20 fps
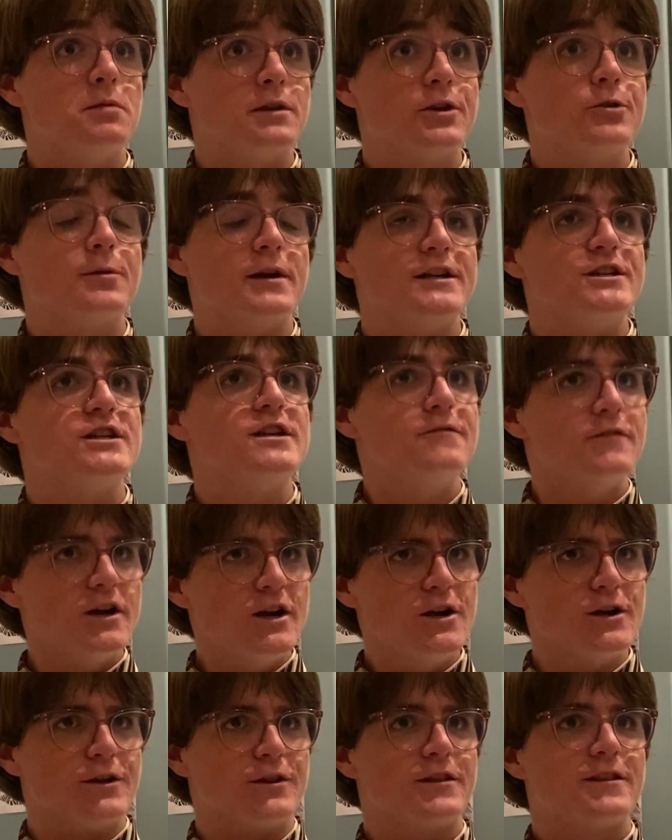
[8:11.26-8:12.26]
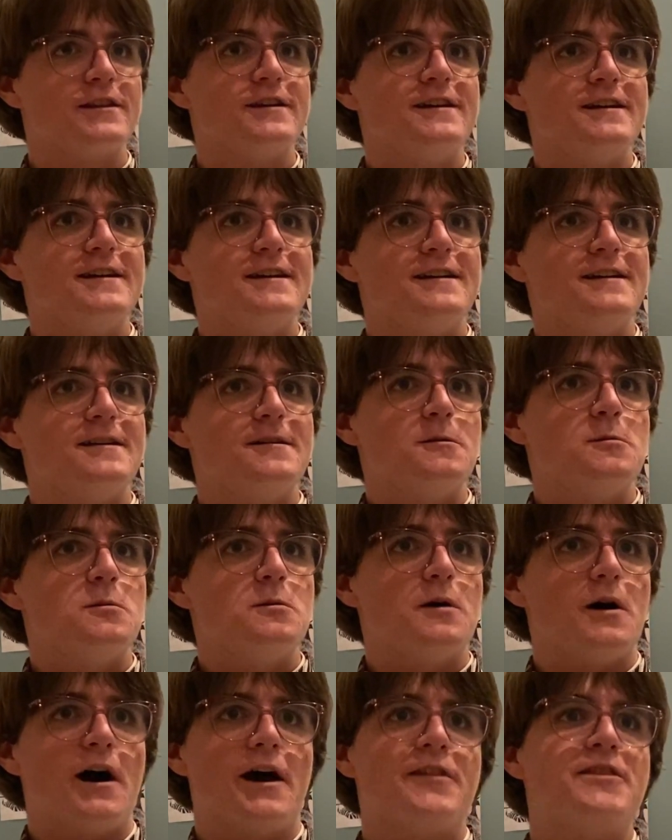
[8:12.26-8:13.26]
obliteration of Earth.
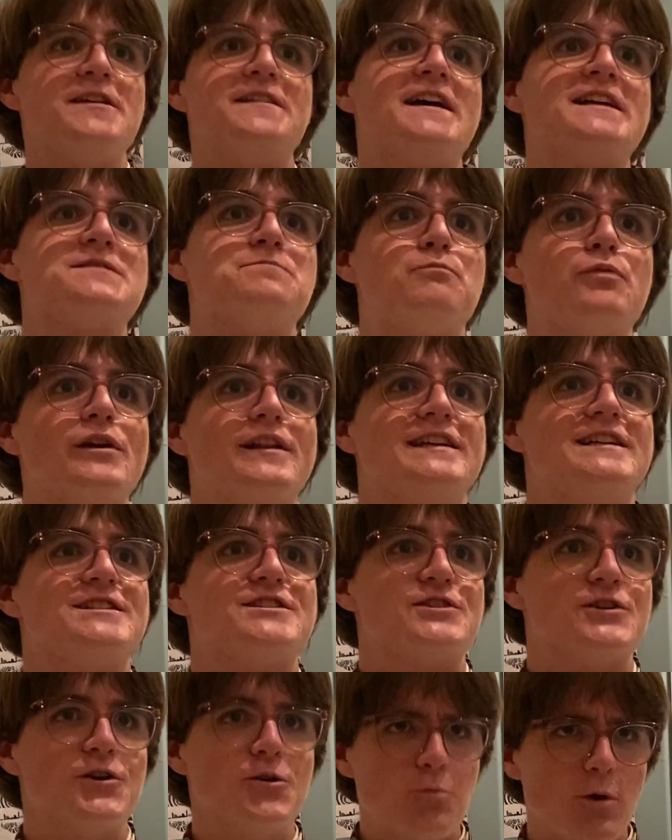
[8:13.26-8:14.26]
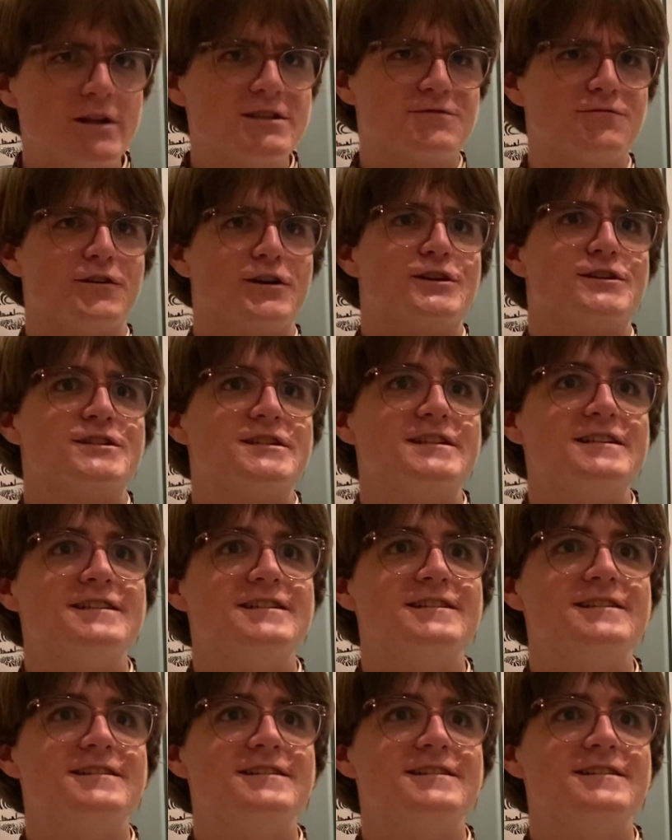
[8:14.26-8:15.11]
I think that's brilliant, sir. What's first?